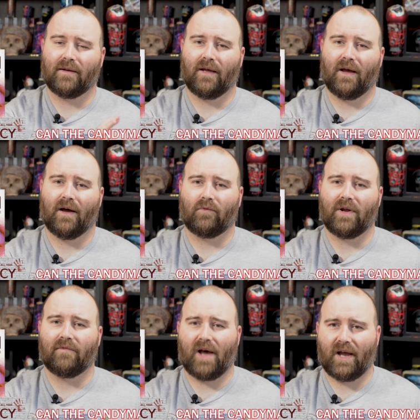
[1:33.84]

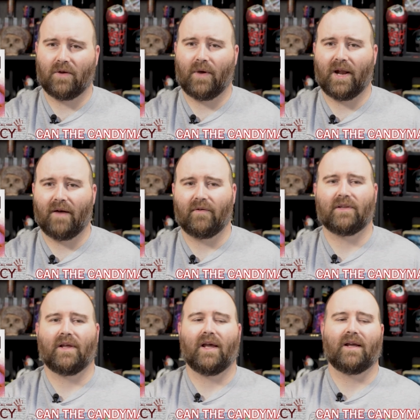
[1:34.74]
reevaluated
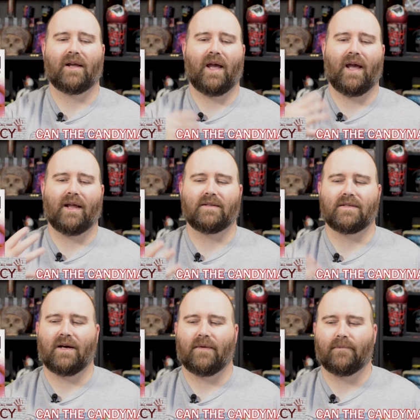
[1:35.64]
everything,
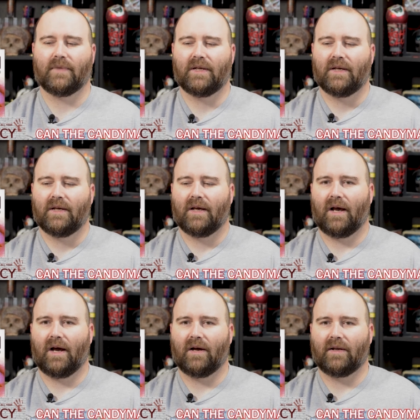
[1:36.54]
and
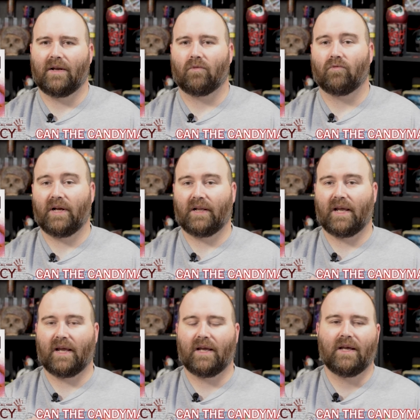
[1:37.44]
you know,
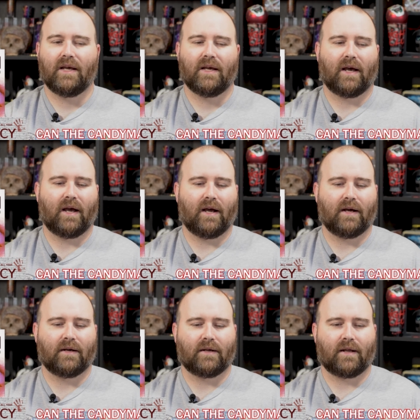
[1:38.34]
really
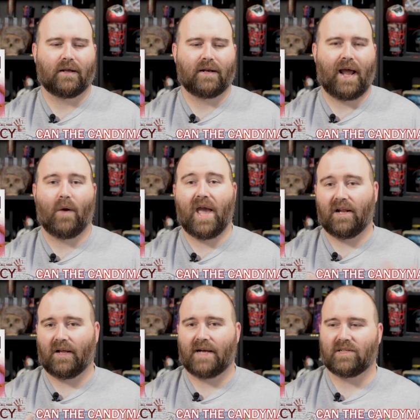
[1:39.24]
now
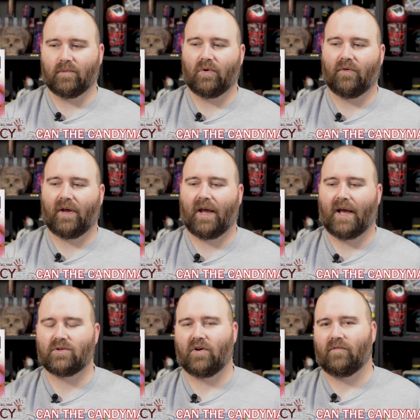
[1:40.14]
analyzed the movie
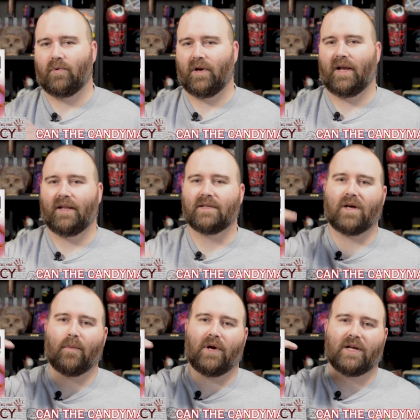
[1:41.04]
and sort of put it in this
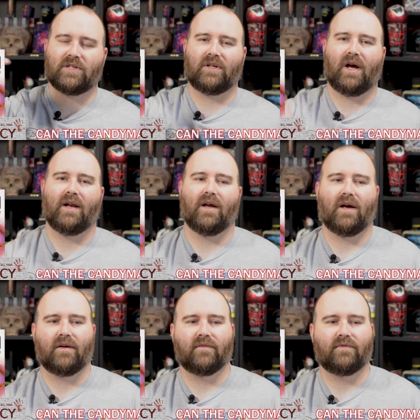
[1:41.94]
upper echelon
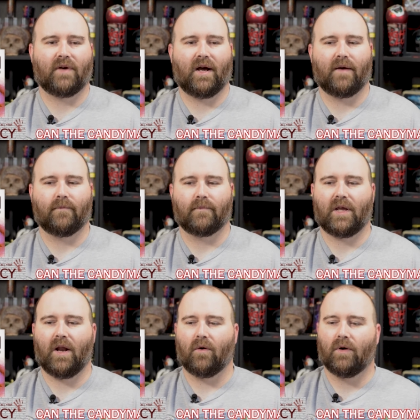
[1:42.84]
of
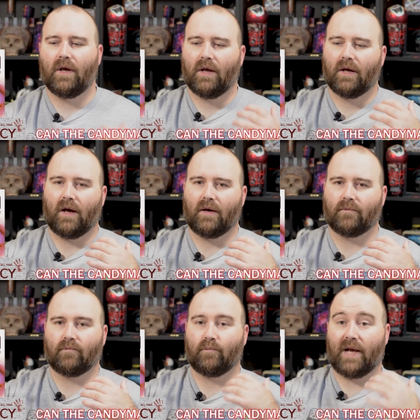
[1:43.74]
you know,
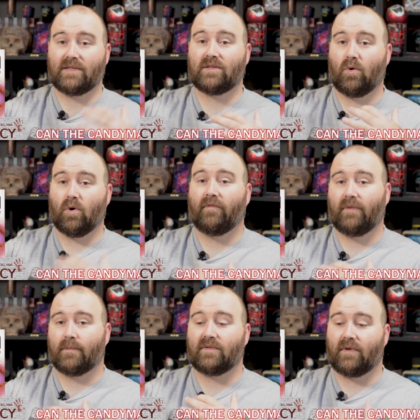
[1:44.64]
best horror
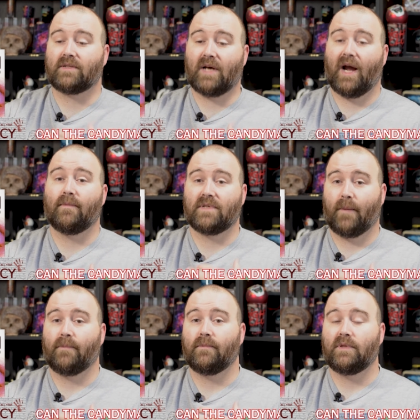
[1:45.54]
films of all time type